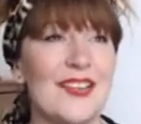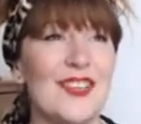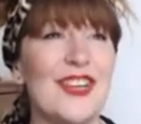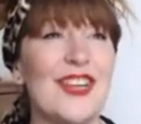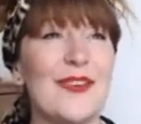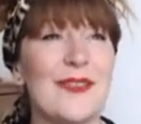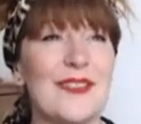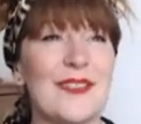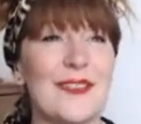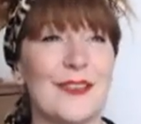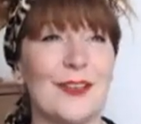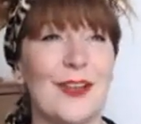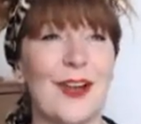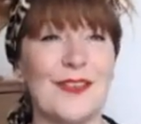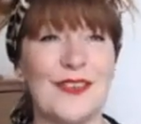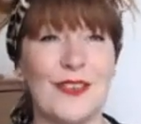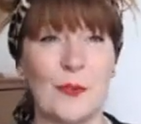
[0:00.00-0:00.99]
she uses it a
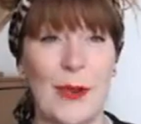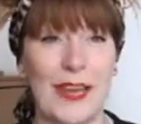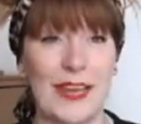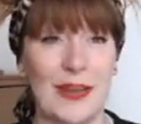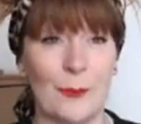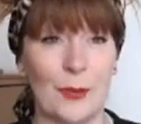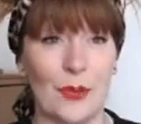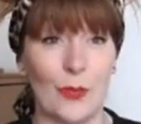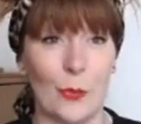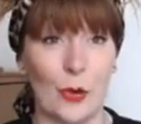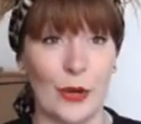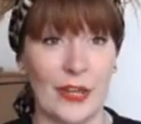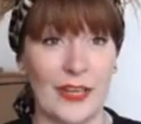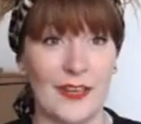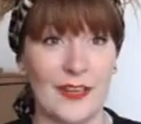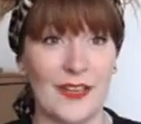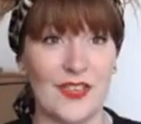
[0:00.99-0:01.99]
lot to wake up in the
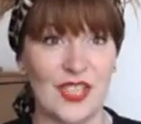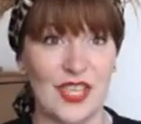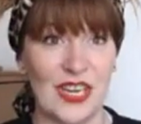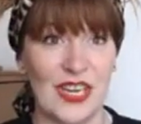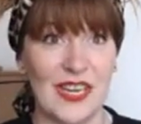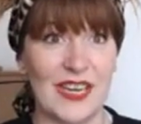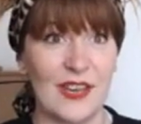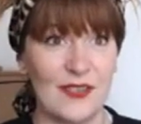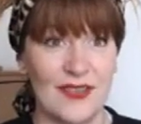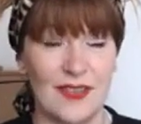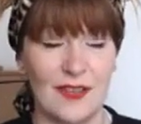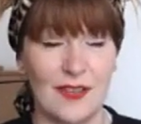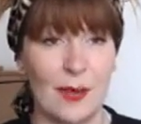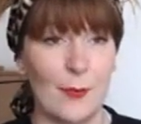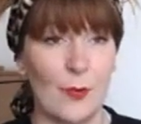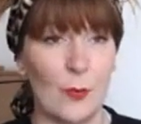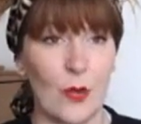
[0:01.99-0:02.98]
morning because she hears the
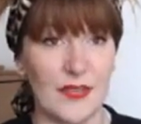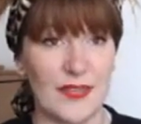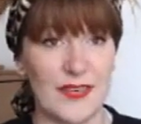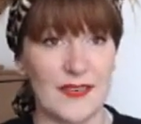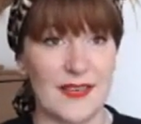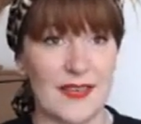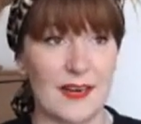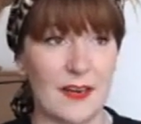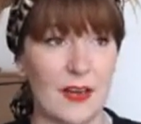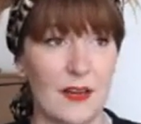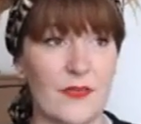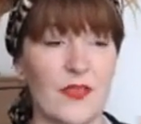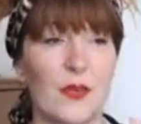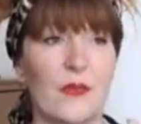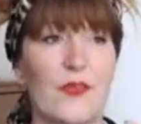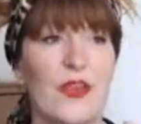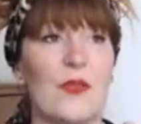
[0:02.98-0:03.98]
alarm and wants to set it off.
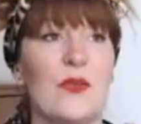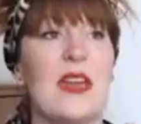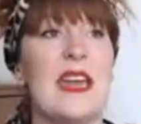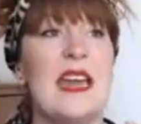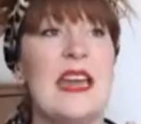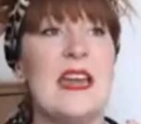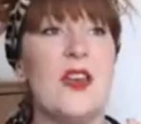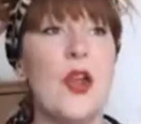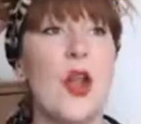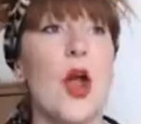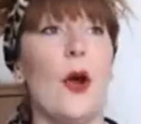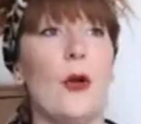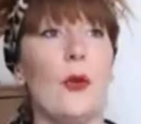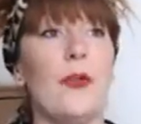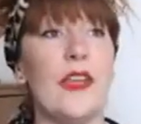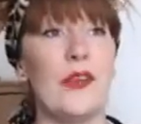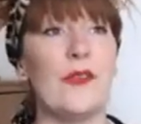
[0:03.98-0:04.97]
So if you
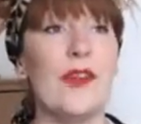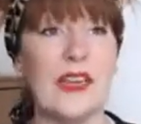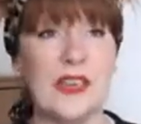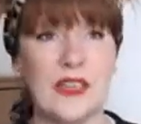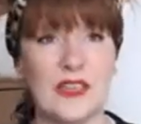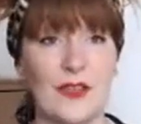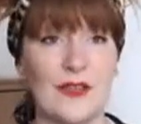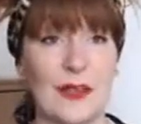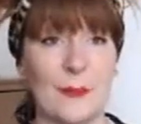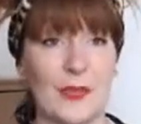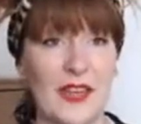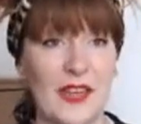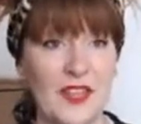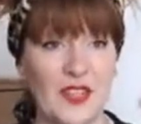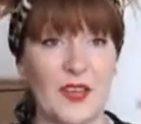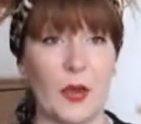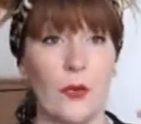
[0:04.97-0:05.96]
know that you need to do
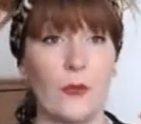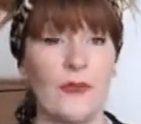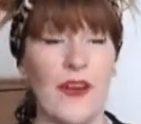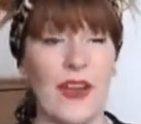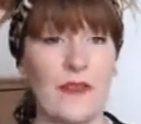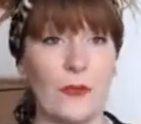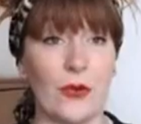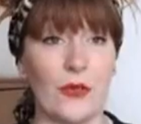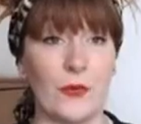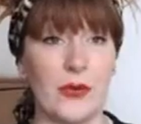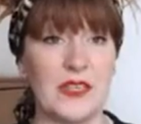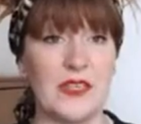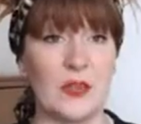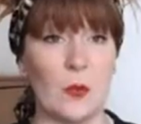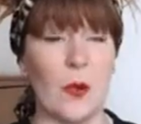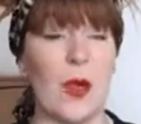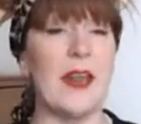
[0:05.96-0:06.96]
something, just go 5, 4, 3,
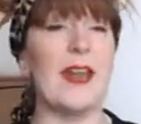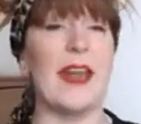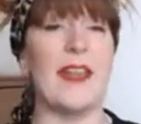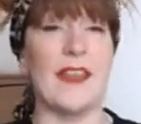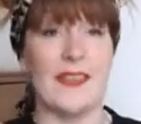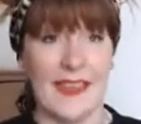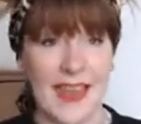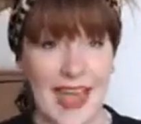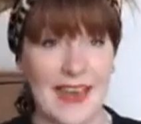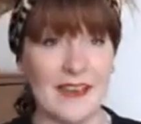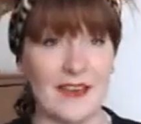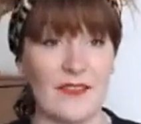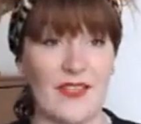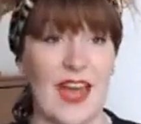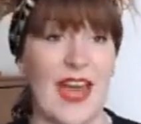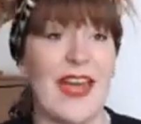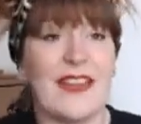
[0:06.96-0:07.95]
2, 1. And at the end
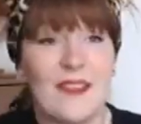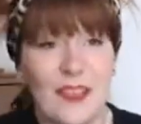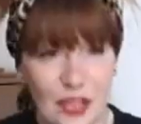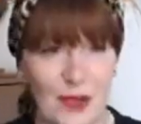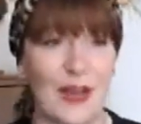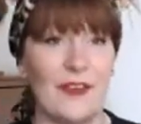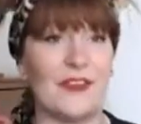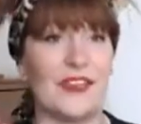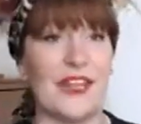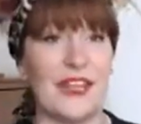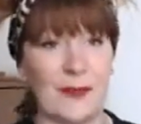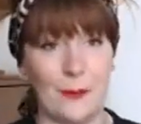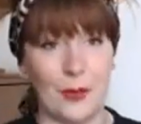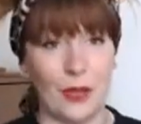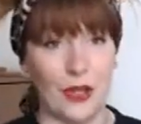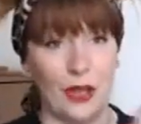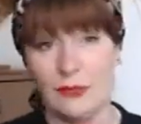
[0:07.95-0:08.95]
of that, you have to get
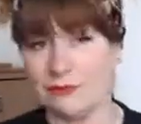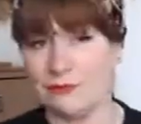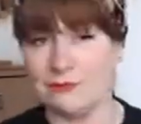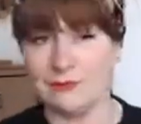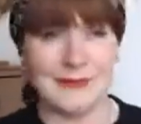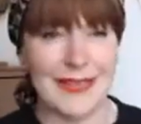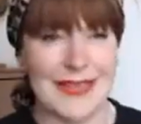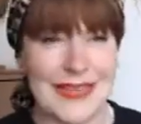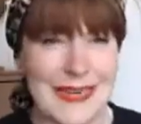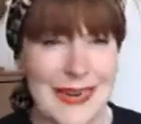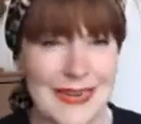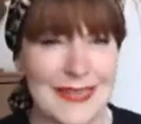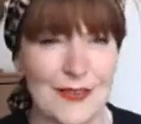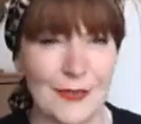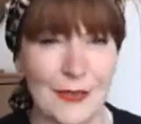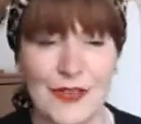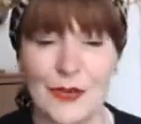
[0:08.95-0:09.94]
up and go. It's a
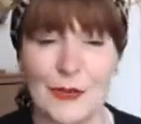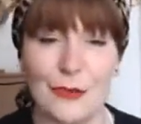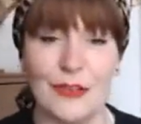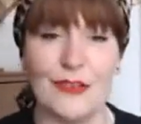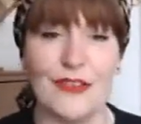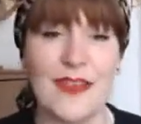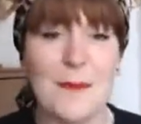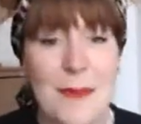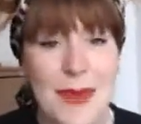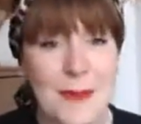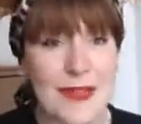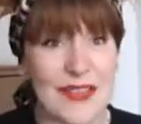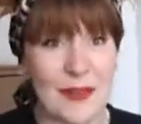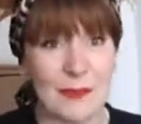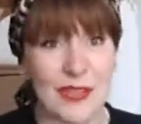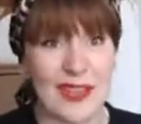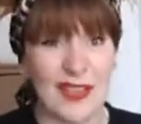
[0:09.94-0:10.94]
nice little tool, maybe
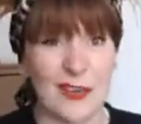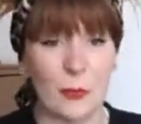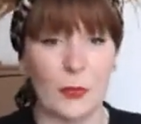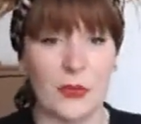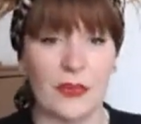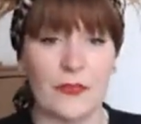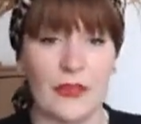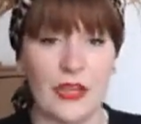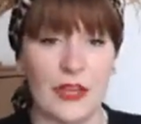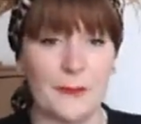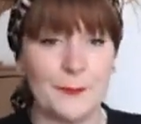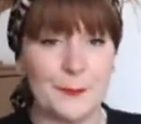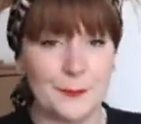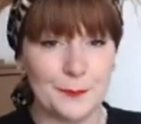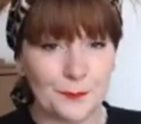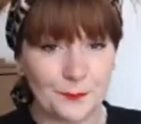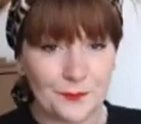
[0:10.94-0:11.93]
something that'll work for
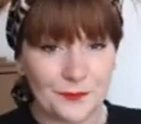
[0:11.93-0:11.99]
you.